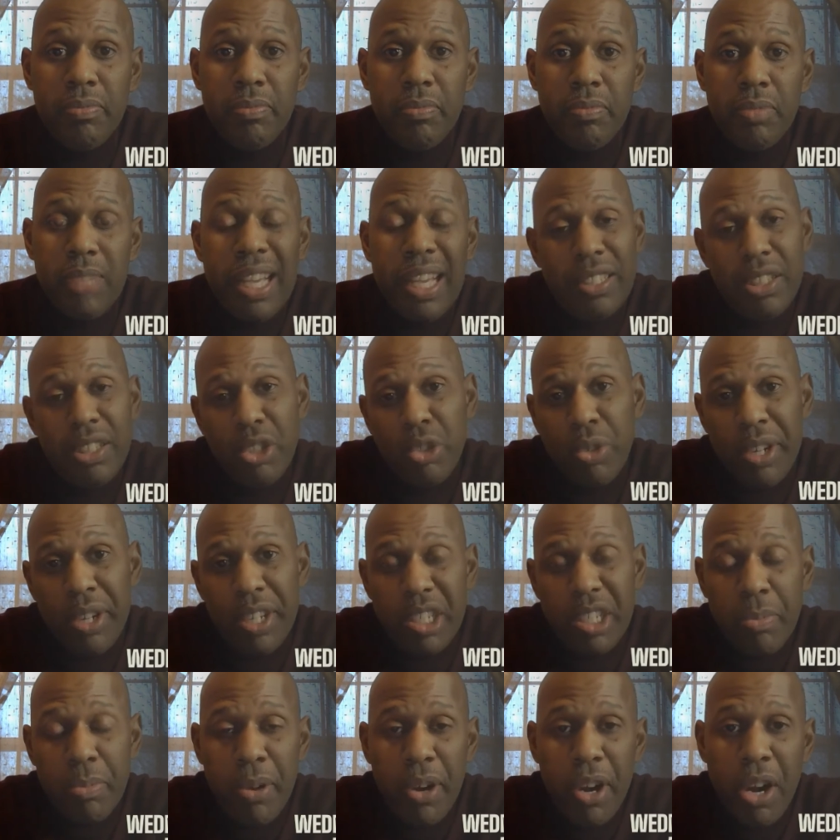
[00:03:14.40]
That's a
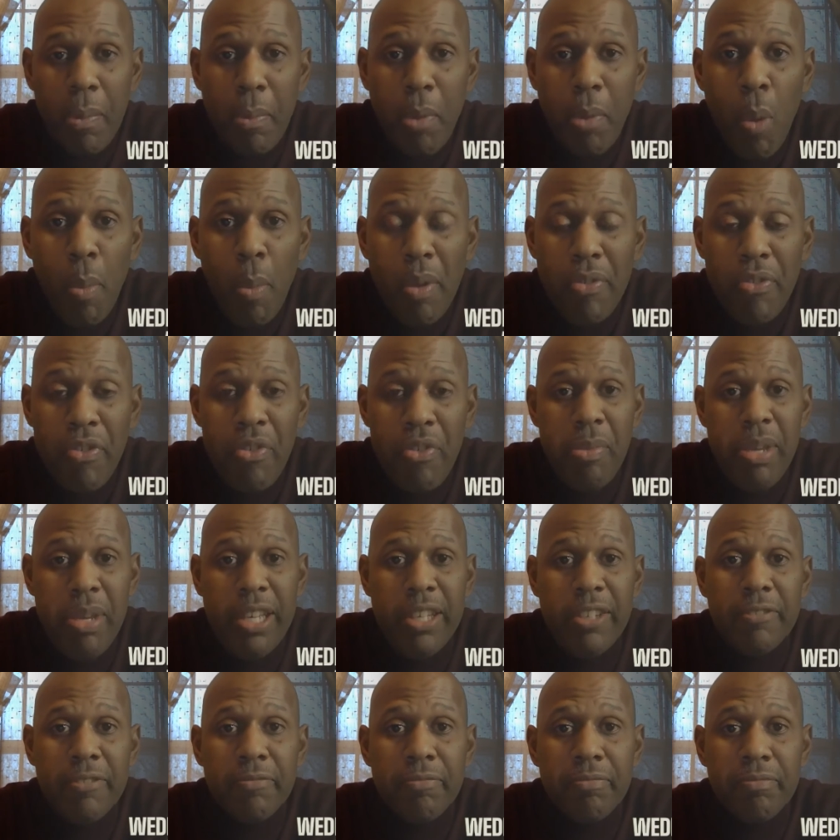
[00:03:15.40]
transparent moment for me.
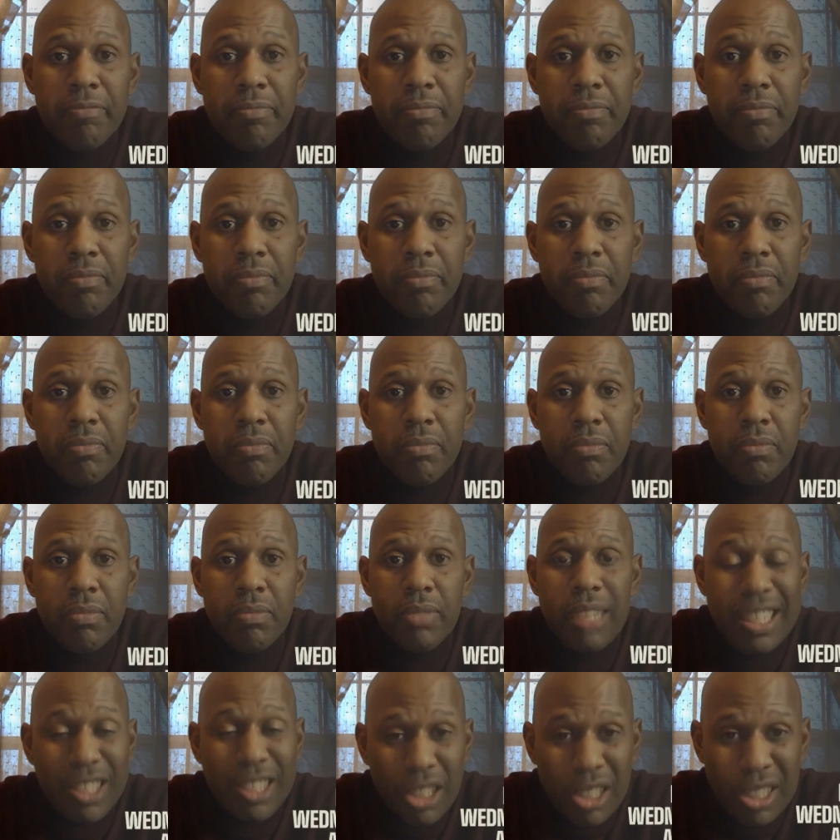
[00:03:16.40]

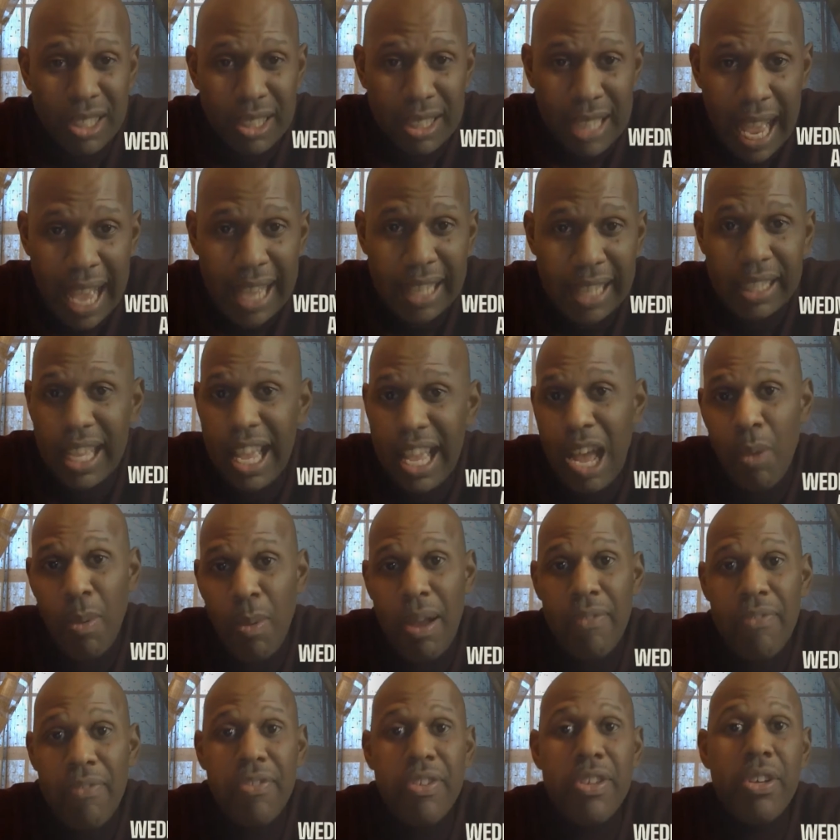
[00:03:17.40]
That's exactly how I
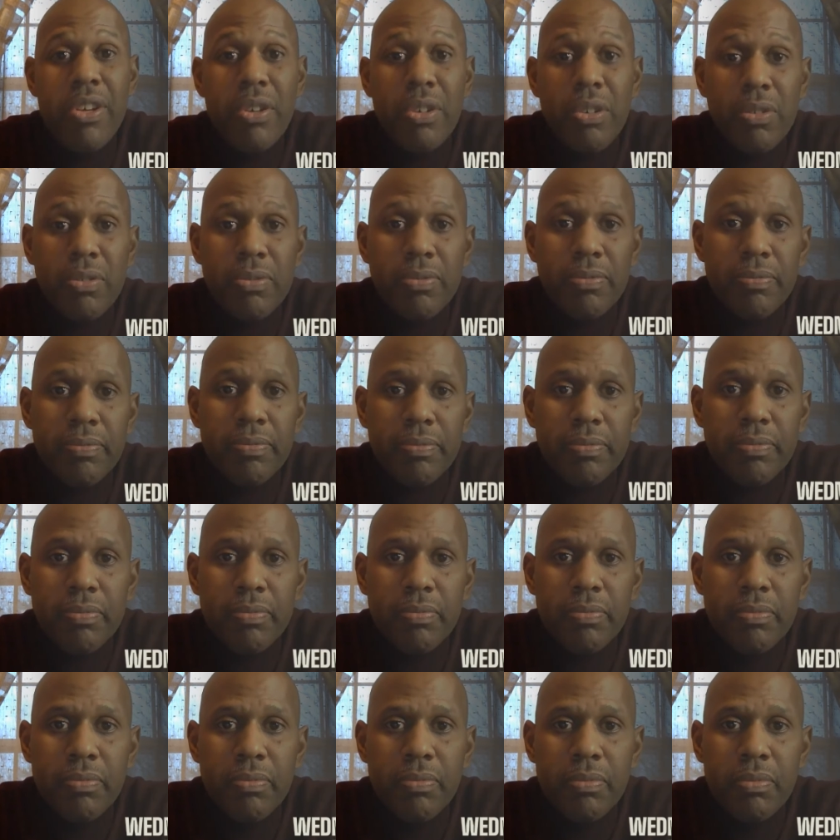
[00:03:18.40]
feel.
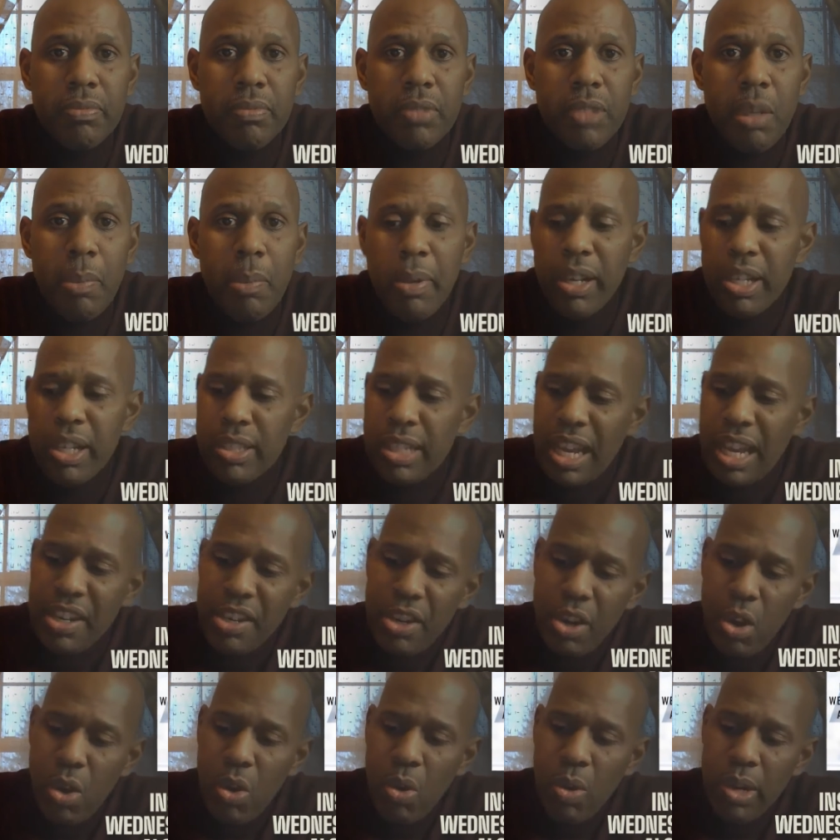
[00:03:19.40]
Because I
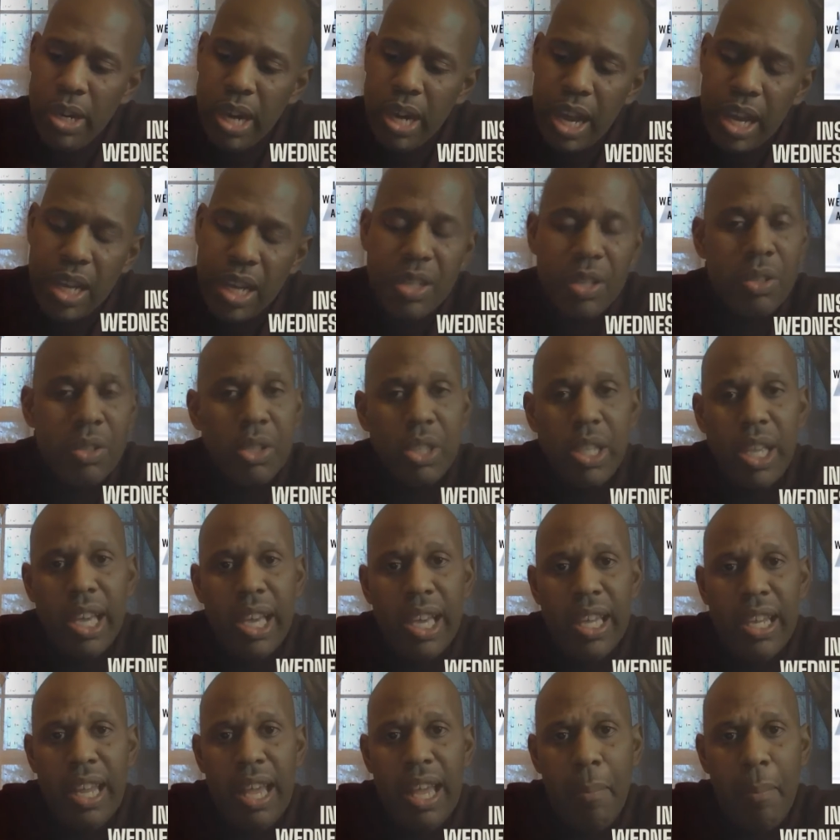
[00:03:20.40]
know and I
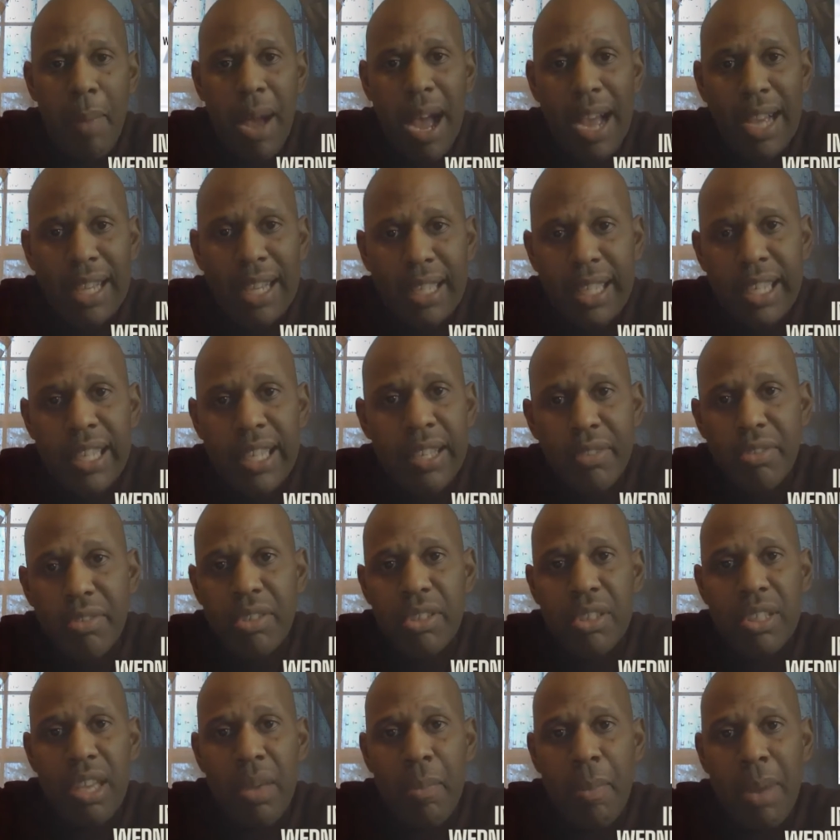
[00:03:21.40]
understand that my
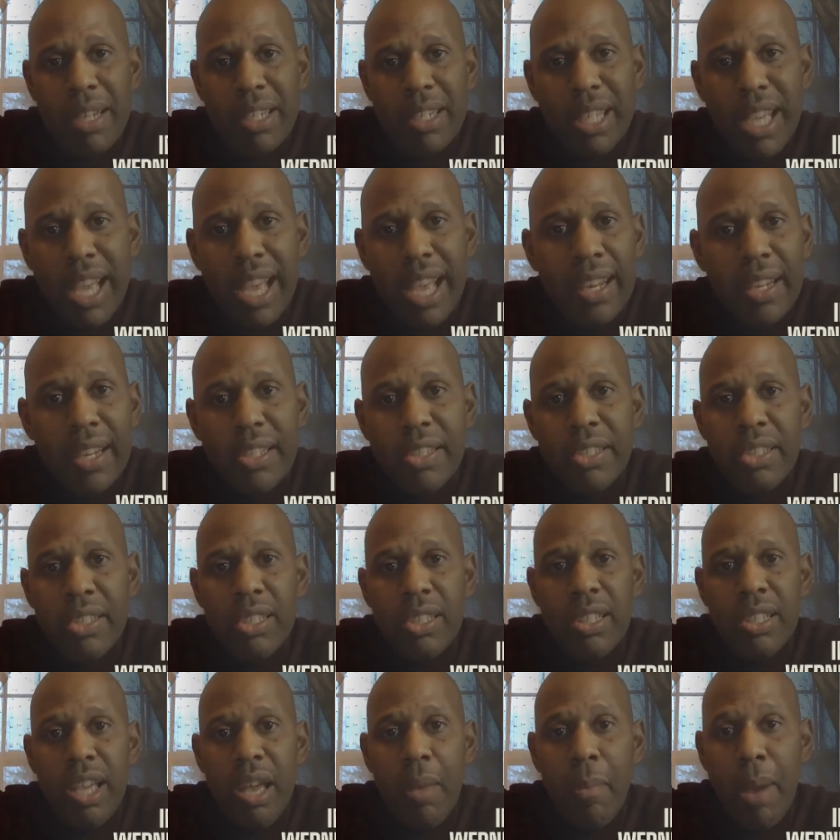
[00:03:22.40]
gifts and my
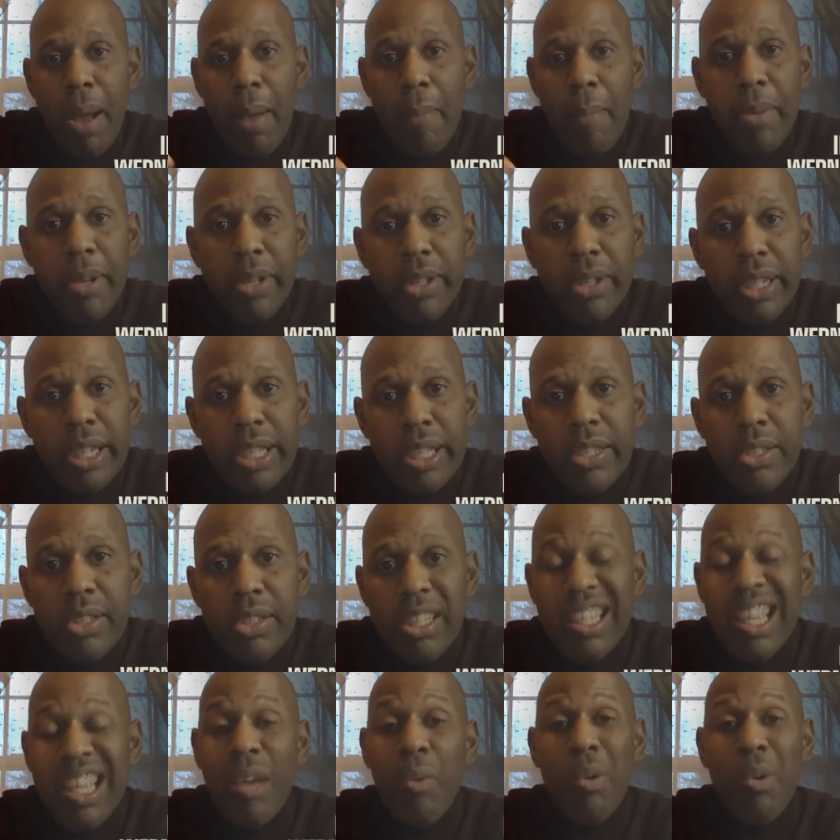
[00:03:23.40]
talents and my abilities,
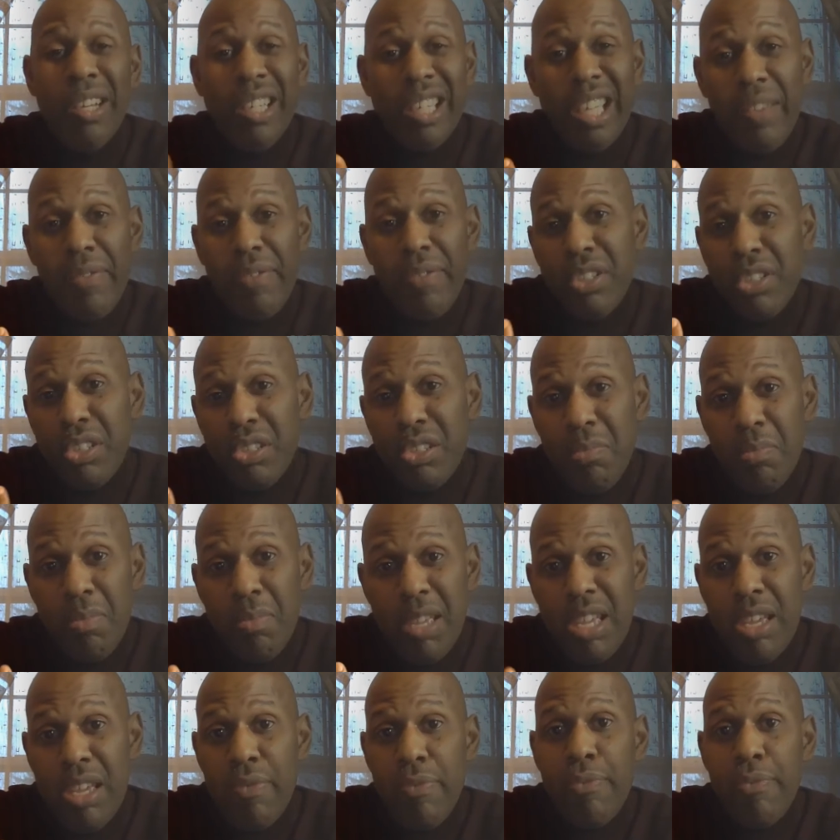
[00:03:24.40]
they were given to
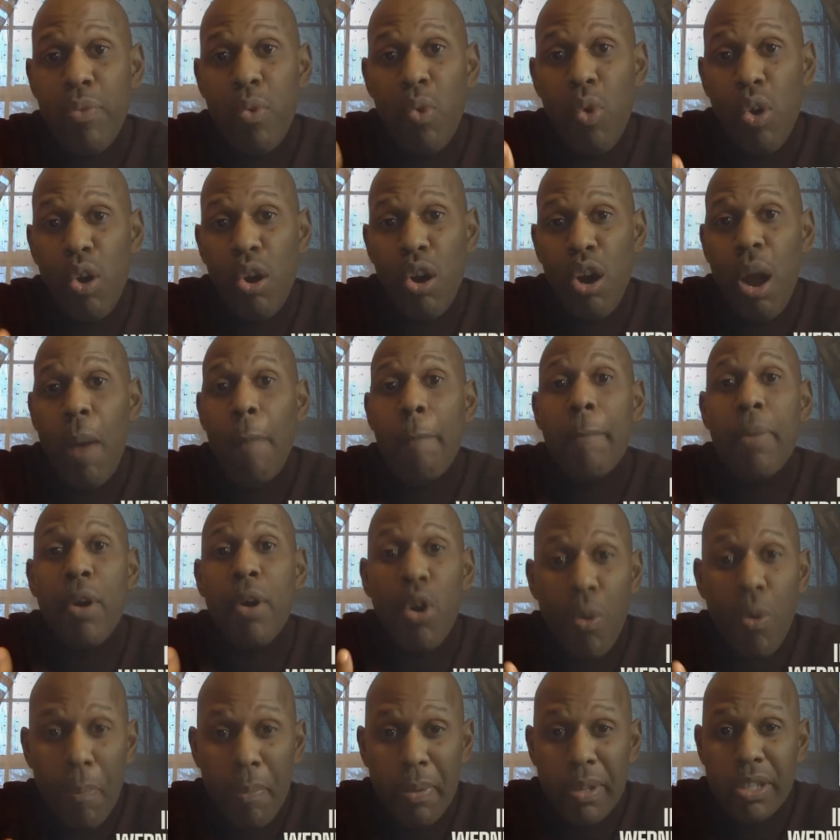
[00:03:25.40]
me for a
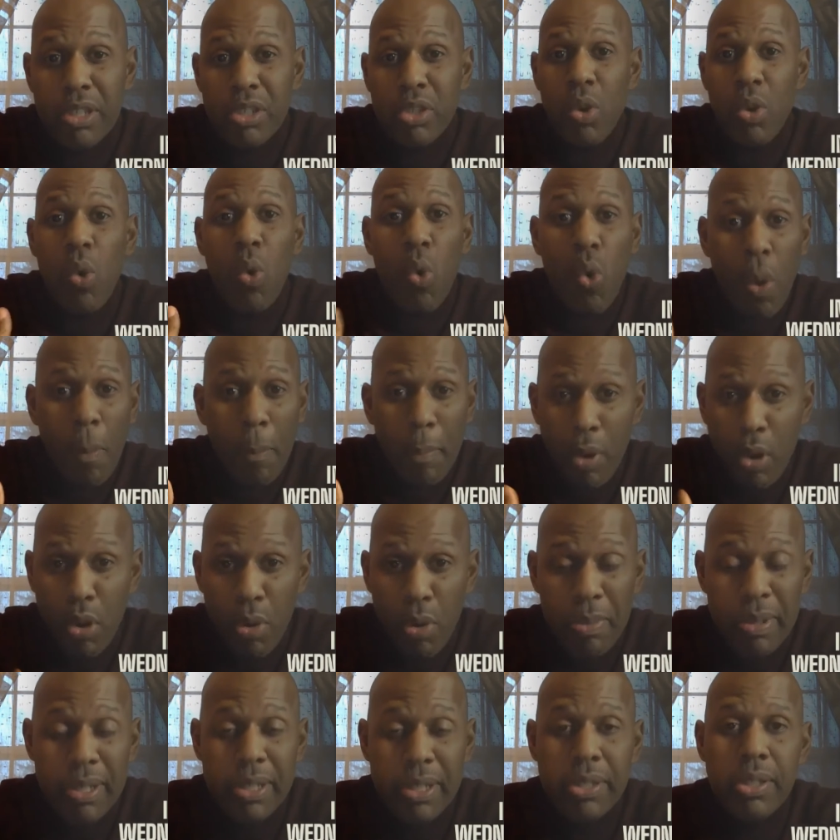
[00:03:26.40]
purpose, on
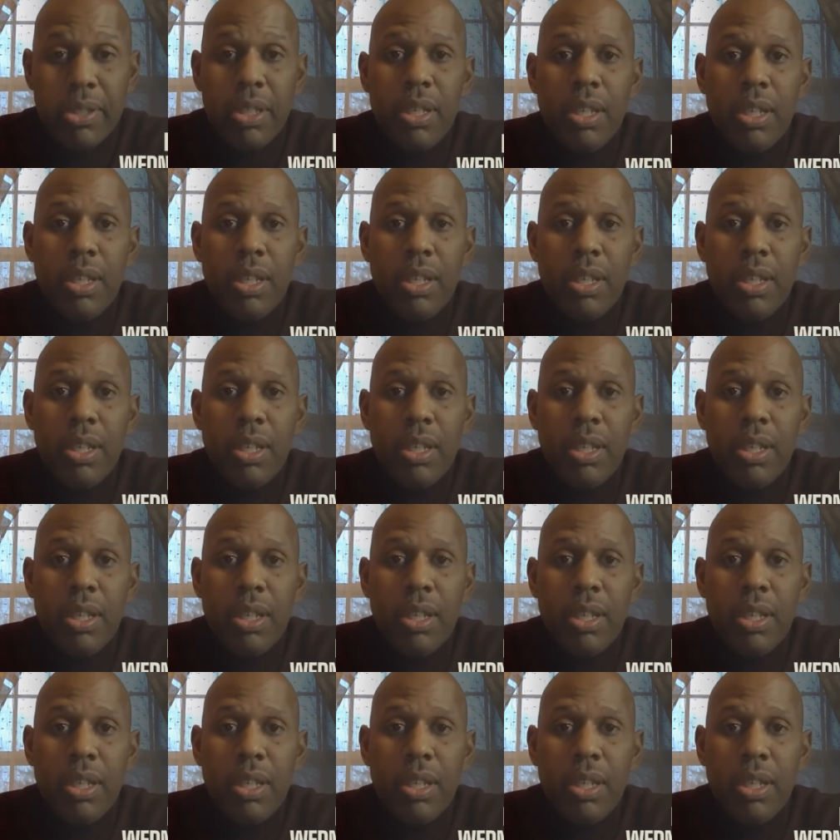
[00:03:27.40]
purpose.